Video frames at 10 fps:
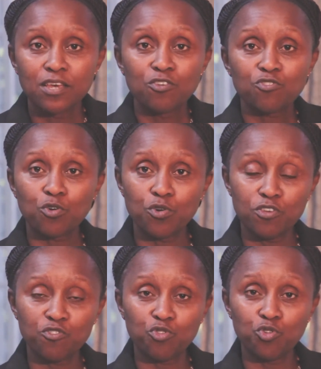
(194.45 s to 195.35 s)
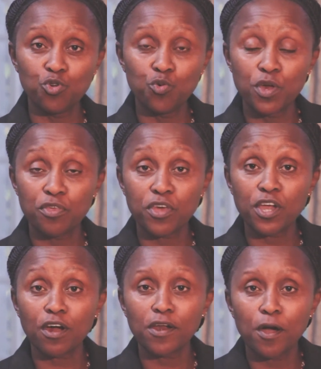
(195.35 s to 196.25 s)
stories to do with
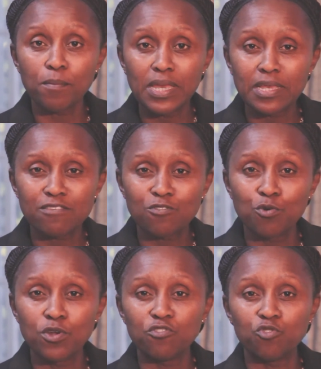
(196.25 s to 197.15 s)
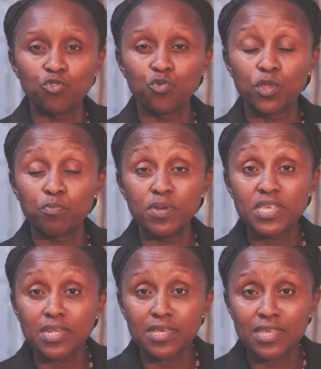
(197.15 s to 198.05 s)
economics, stories to do with
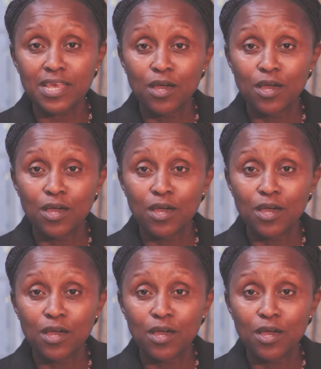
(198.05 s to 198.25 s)
business.